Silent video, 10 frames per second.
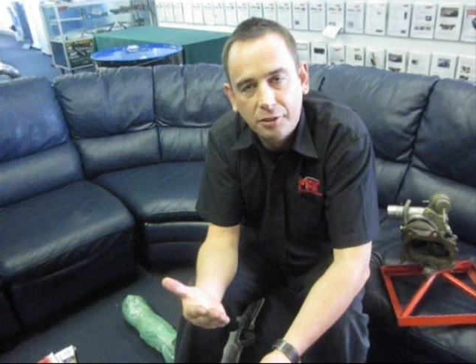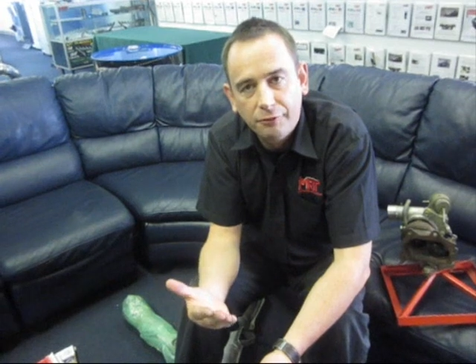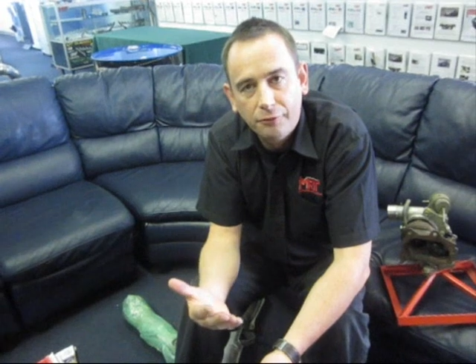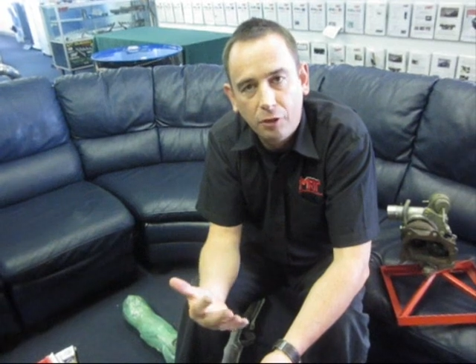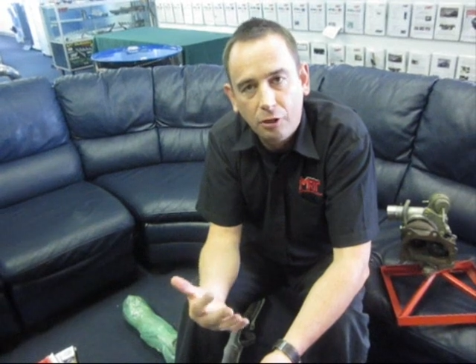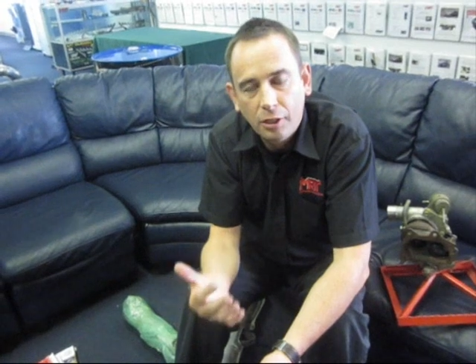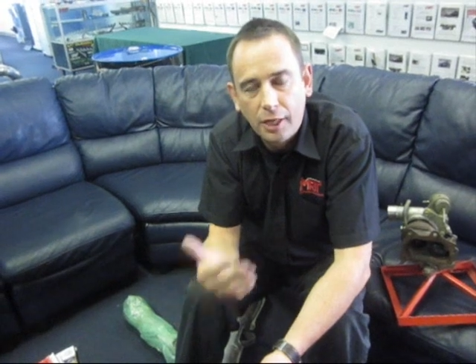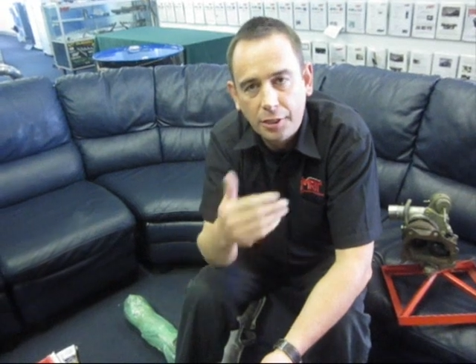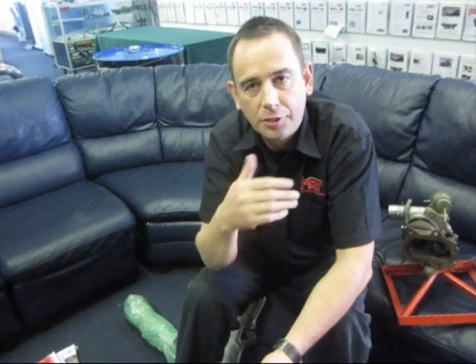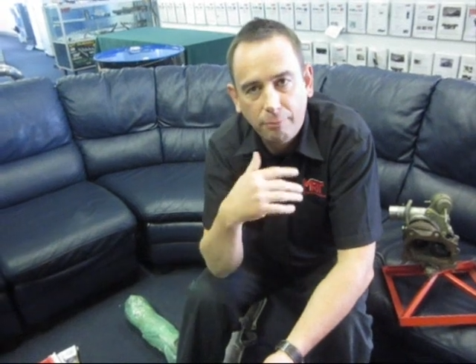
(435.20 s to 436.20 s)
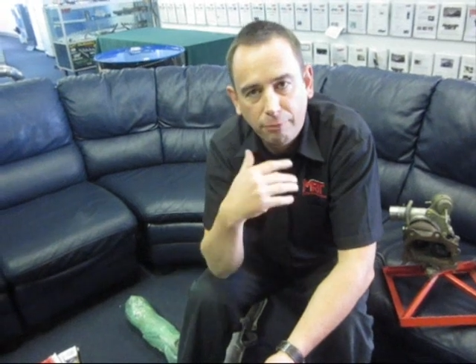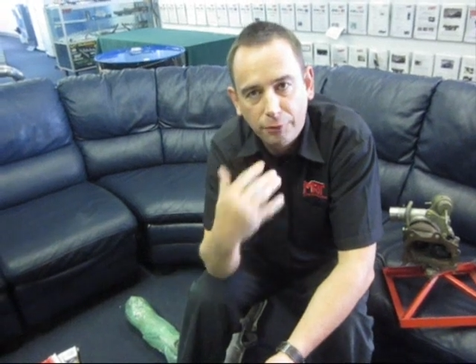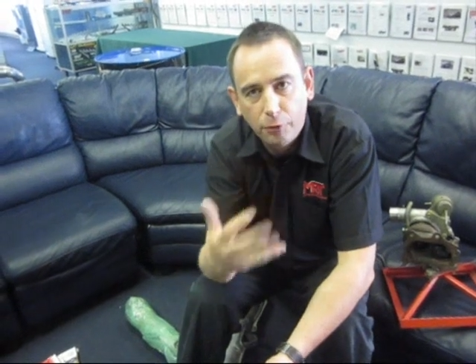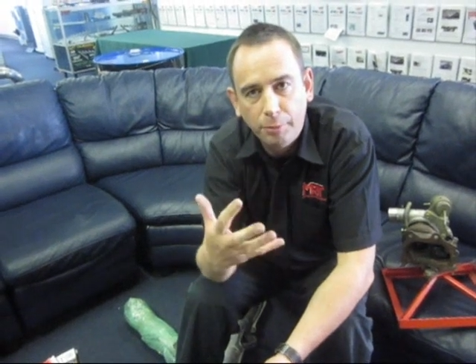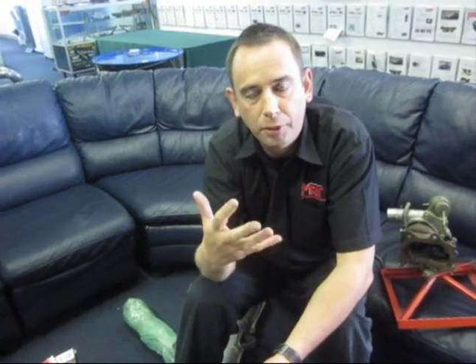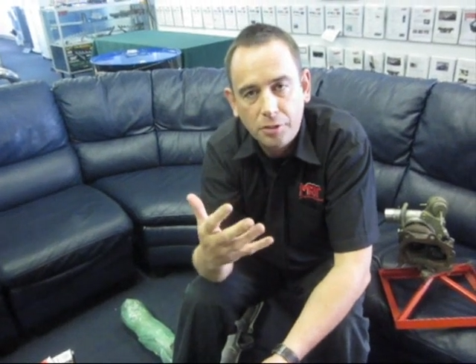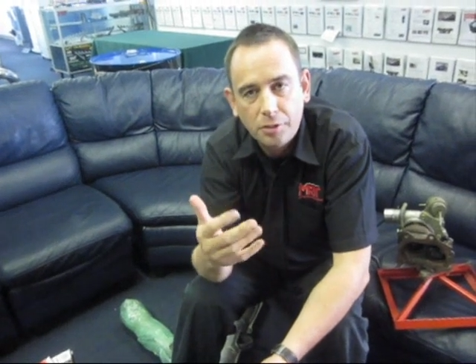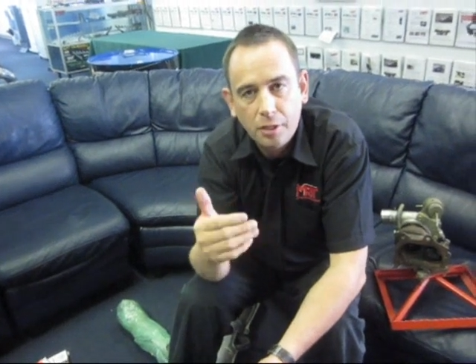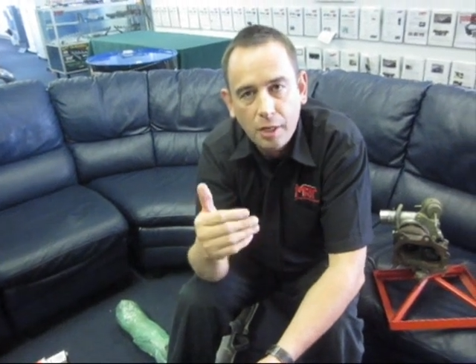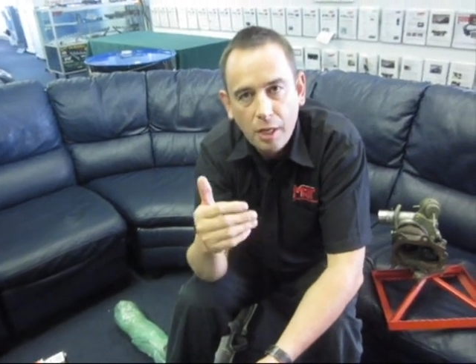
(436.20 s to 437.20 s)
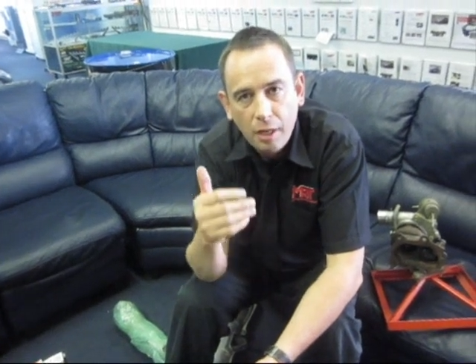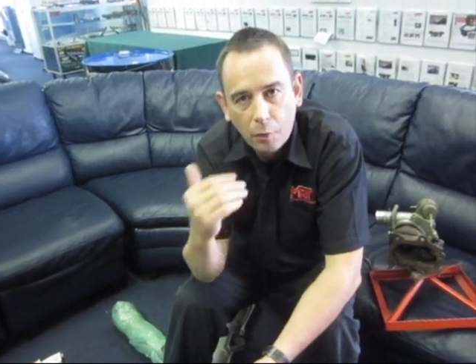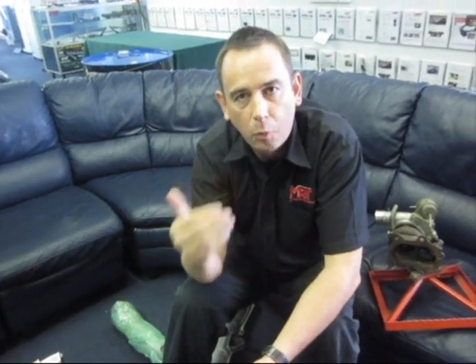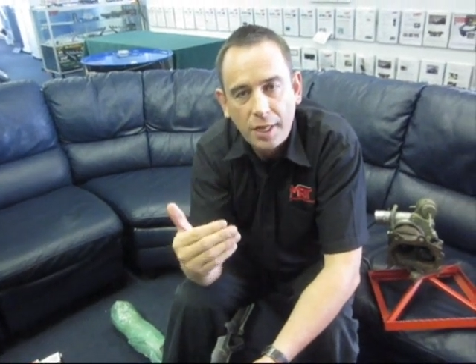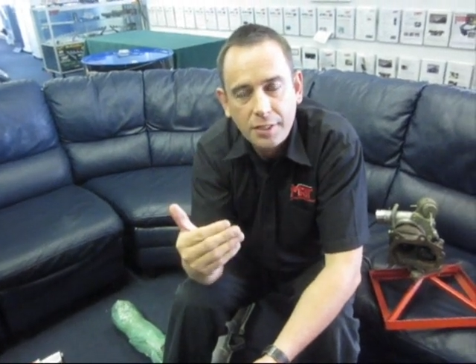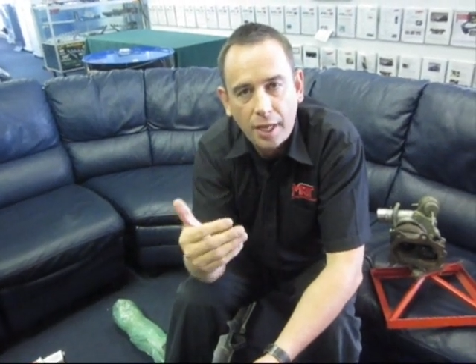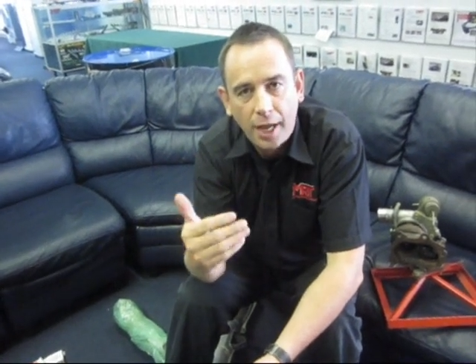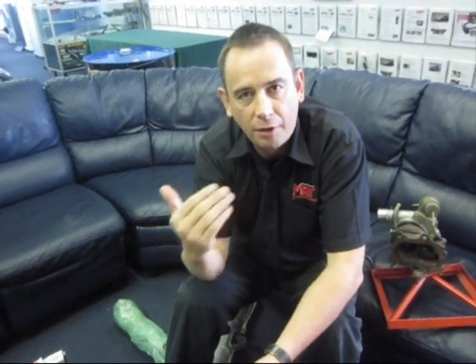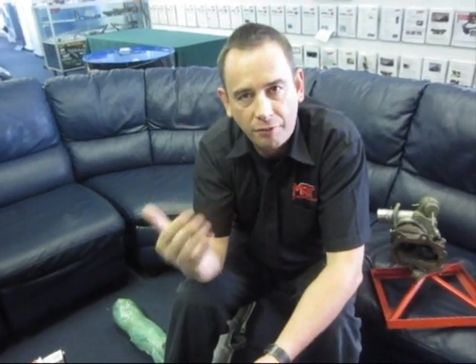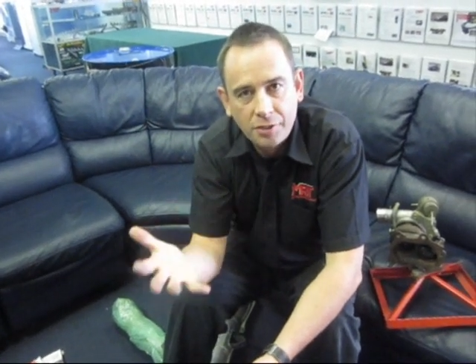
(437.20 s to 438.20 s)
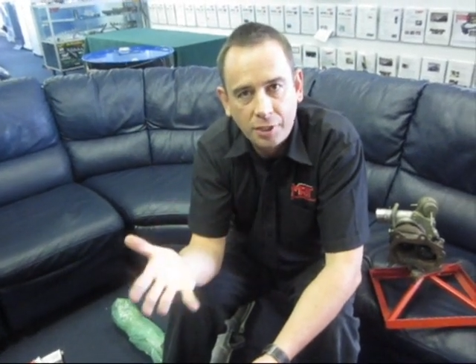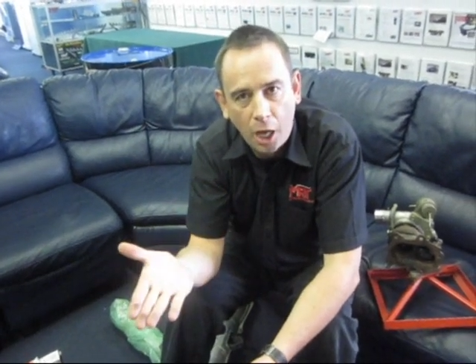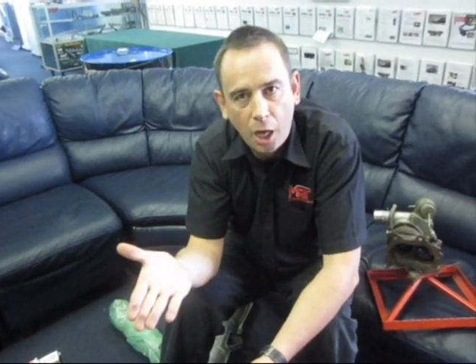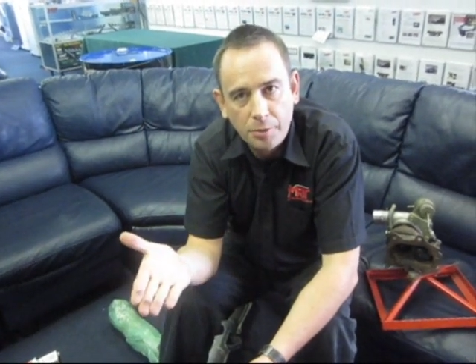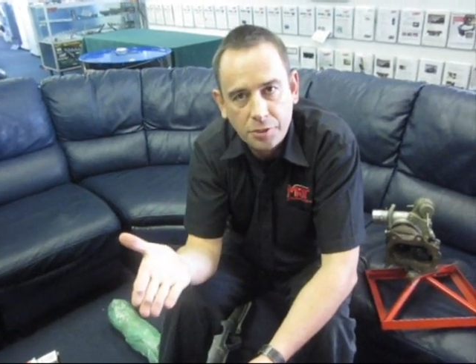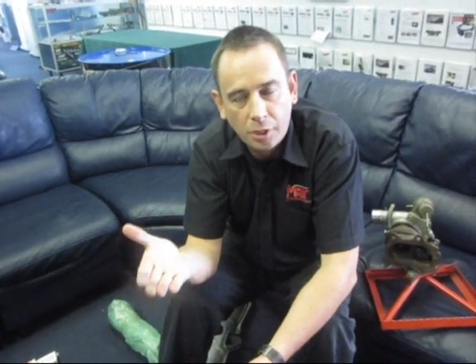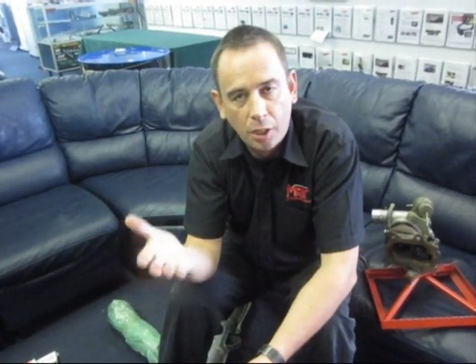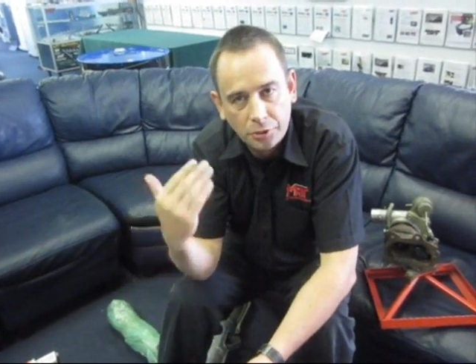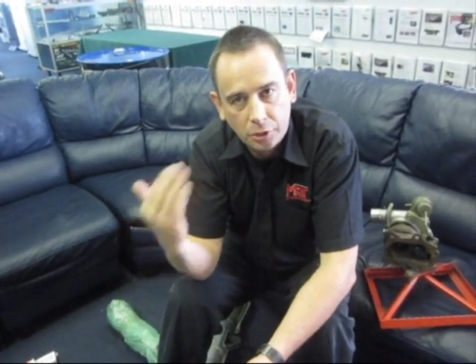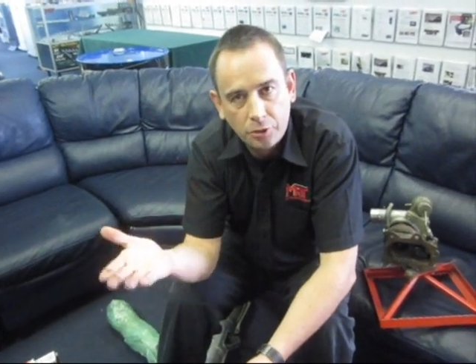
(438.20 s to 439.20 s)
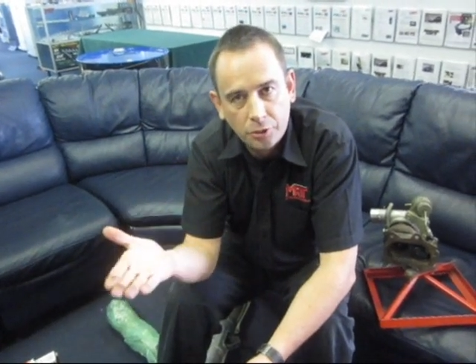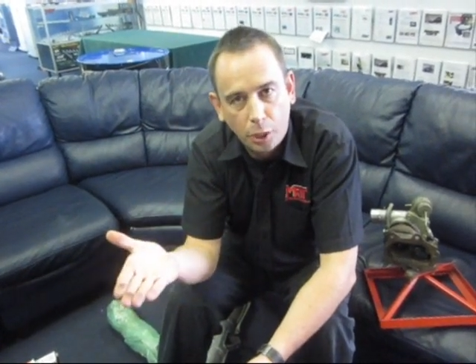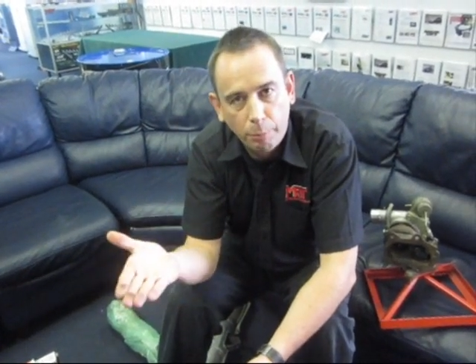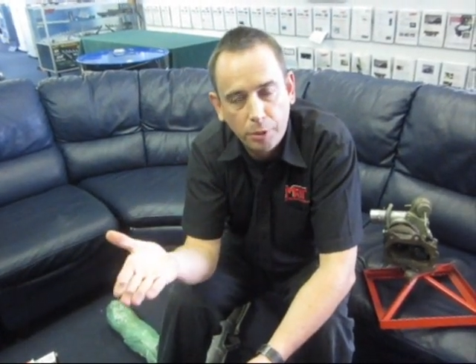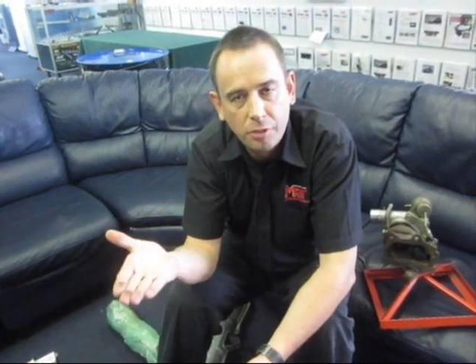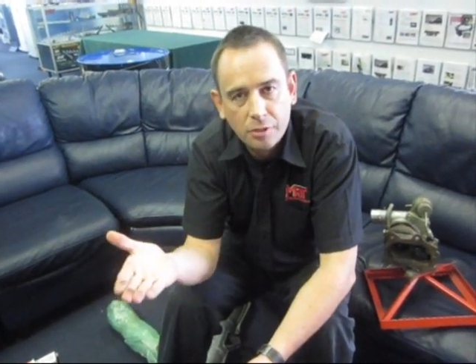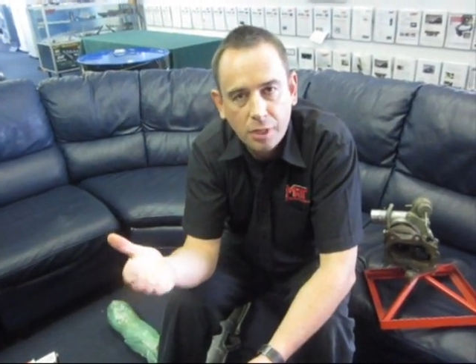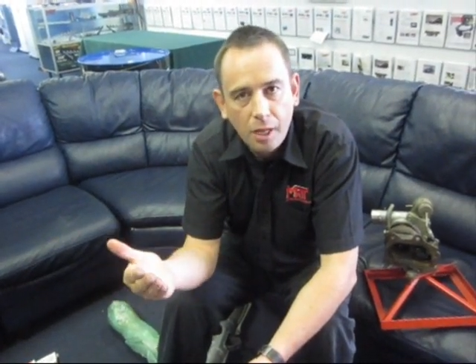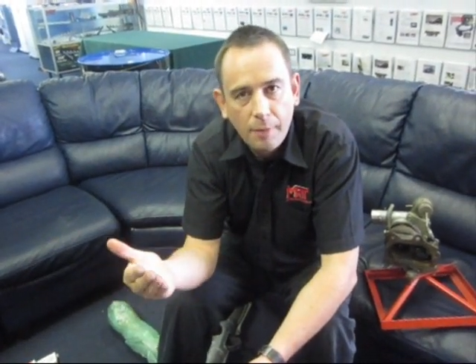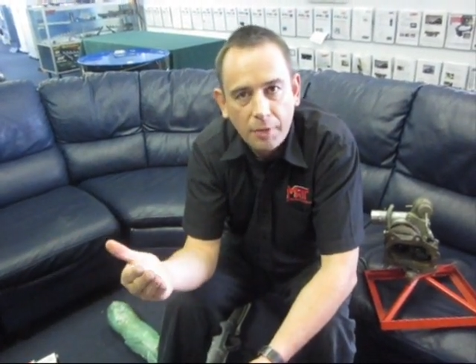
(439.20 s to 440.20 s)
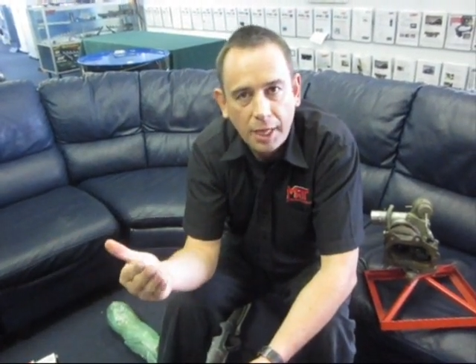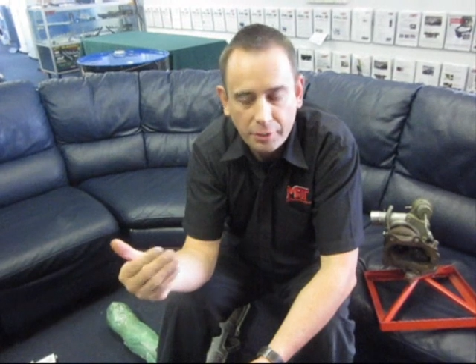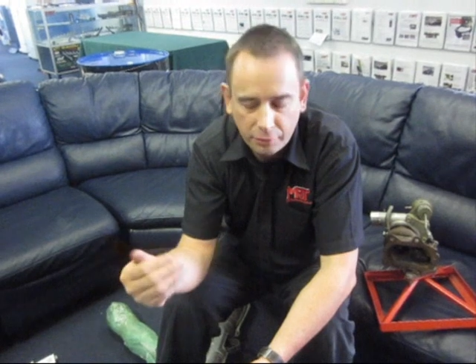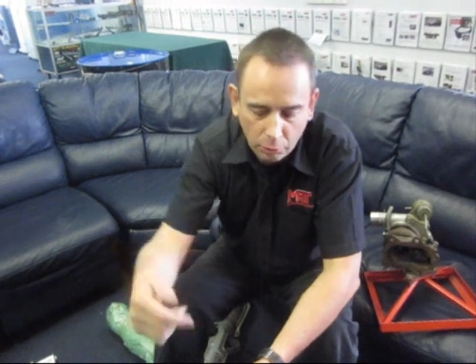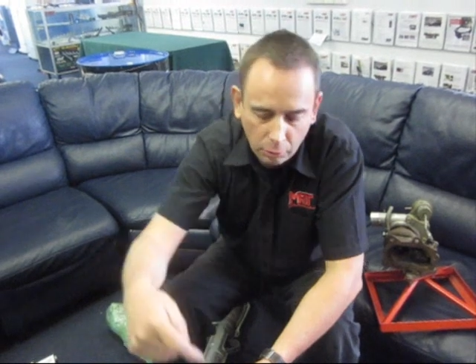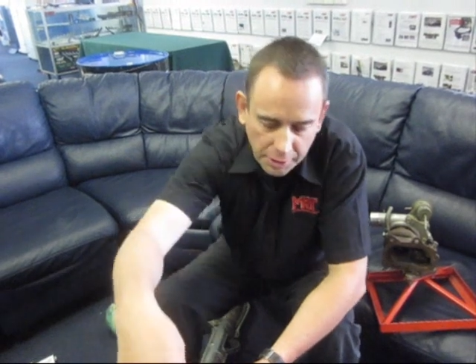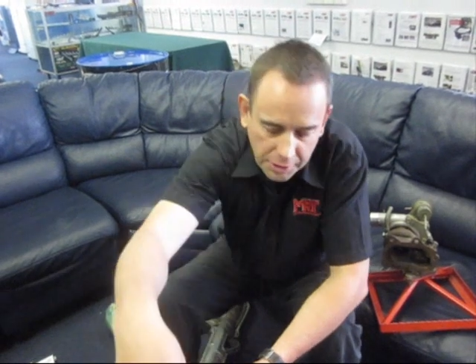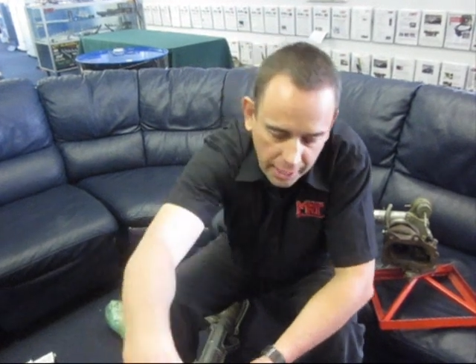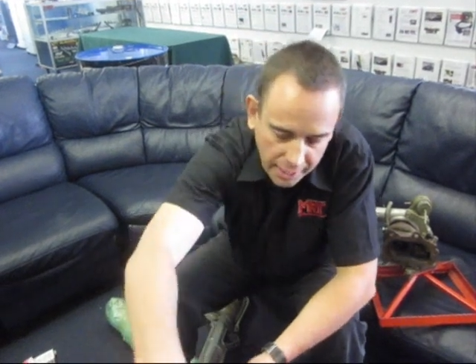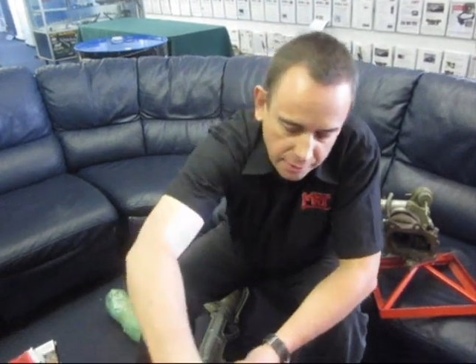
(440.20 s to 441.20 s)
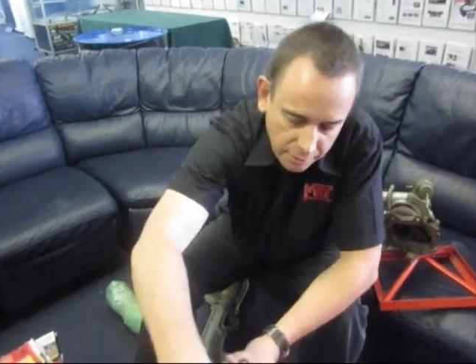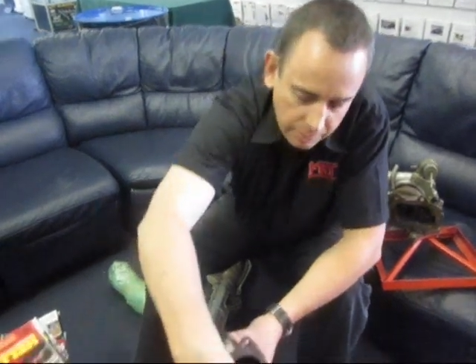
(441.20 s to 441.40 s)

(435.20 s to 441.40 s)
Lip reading: the floor and it's on full boost, the wastegate obviously opens a lot to control boost, and you've got all these gases